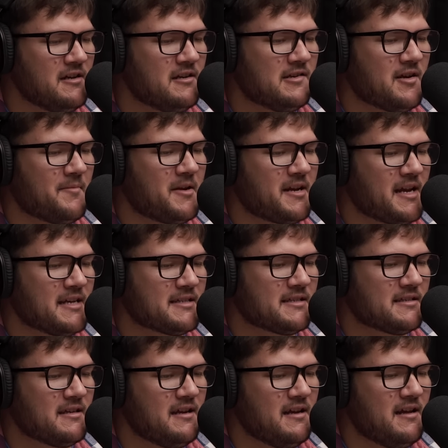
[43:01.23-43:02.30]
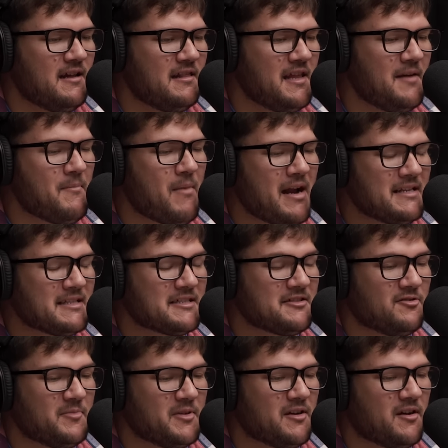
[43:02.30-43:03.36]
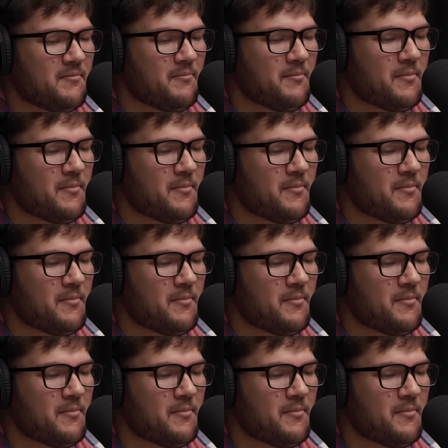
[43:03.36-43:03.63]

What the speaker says: I'm going to guess they might still be on